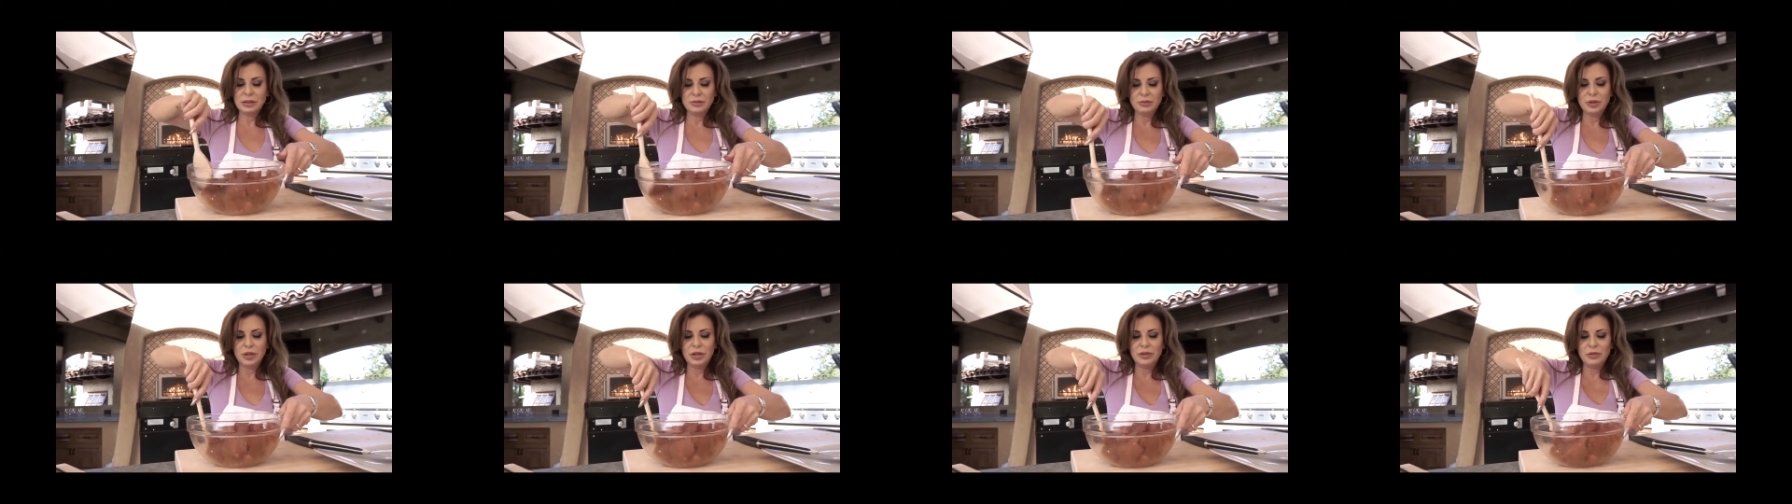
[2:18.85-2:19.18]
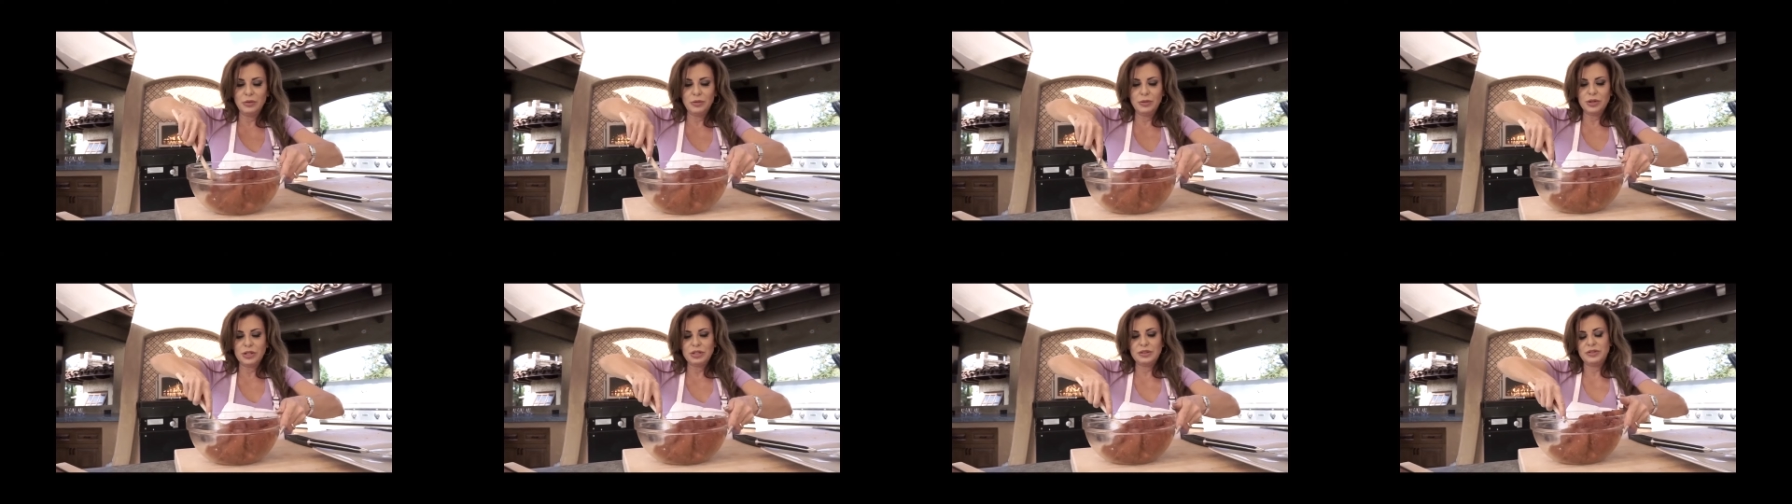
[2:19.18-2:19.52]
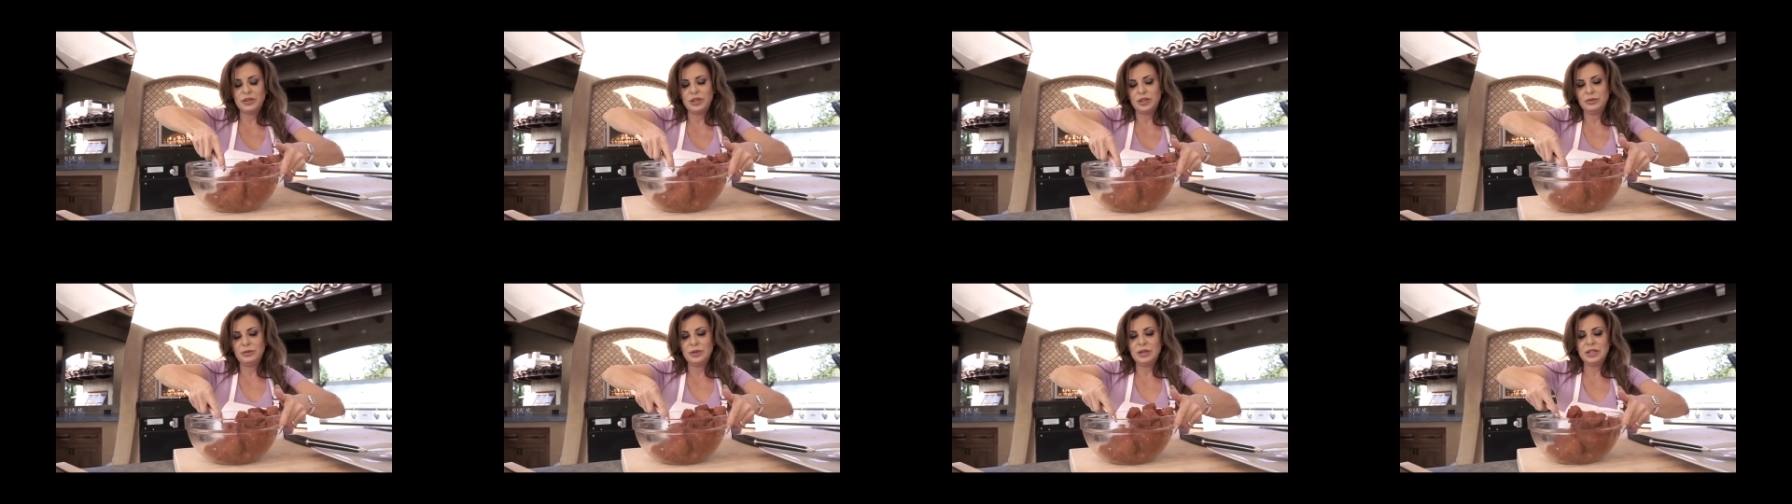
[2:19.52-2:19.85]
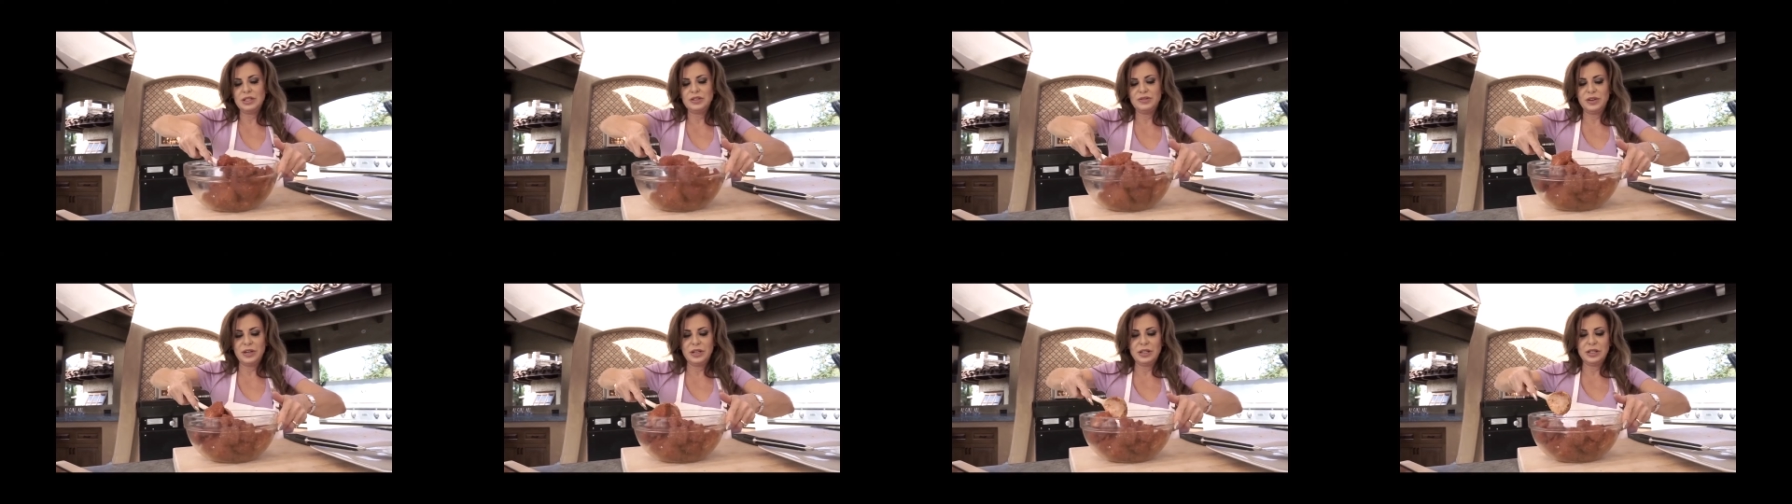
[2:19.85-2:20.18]
Whatever works for you.
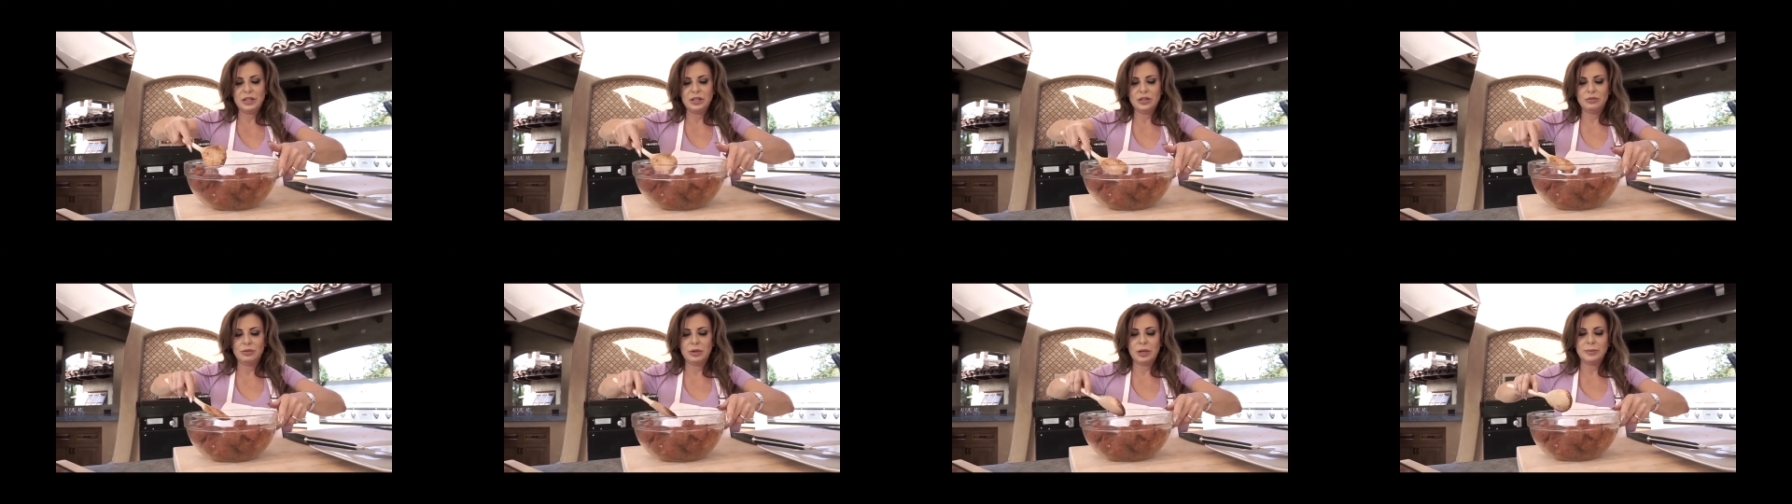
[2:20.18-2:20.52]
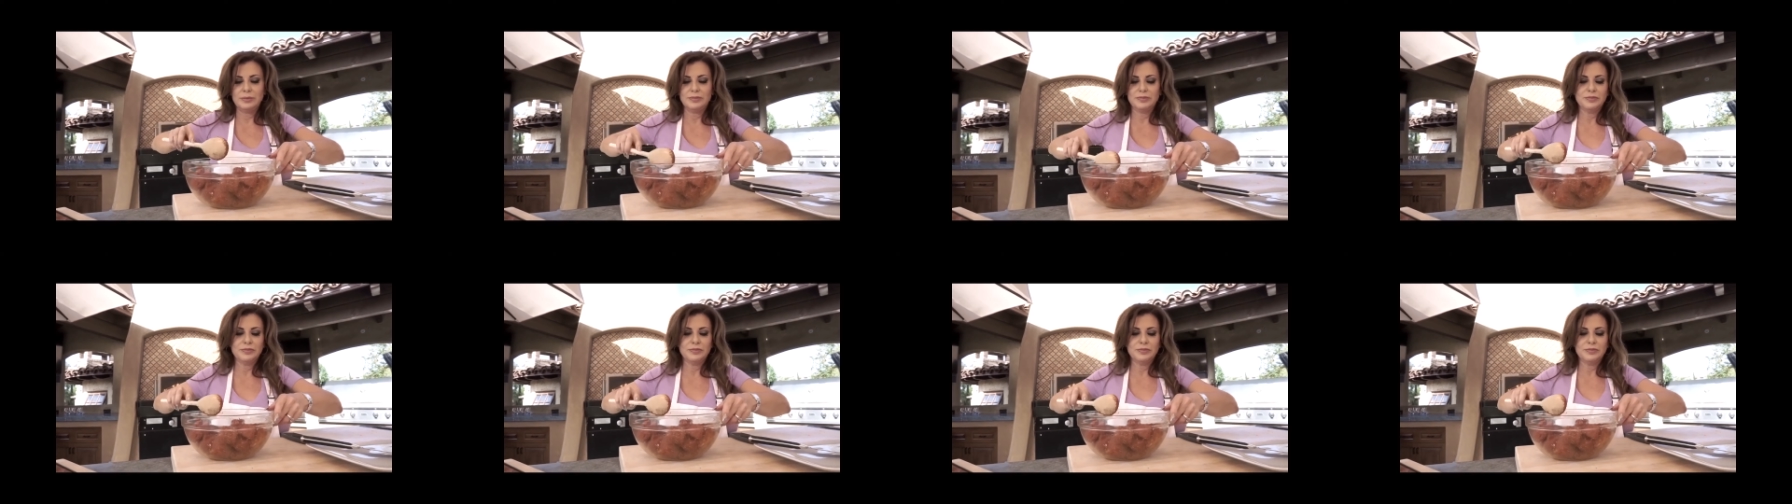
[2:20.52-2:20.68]
It's fine either way.